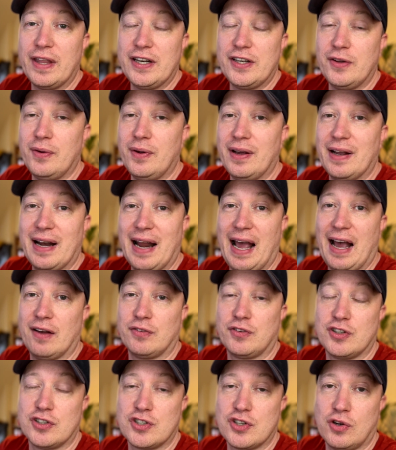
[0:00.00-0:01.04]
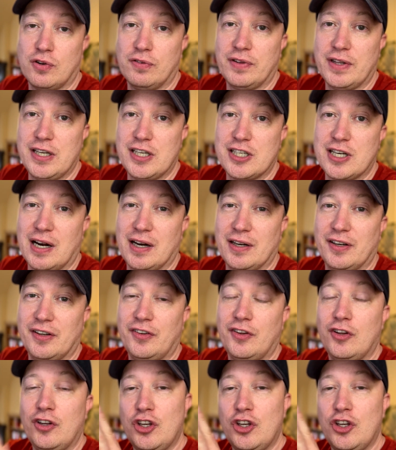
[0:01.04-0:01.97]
doing and how to solve these challenges.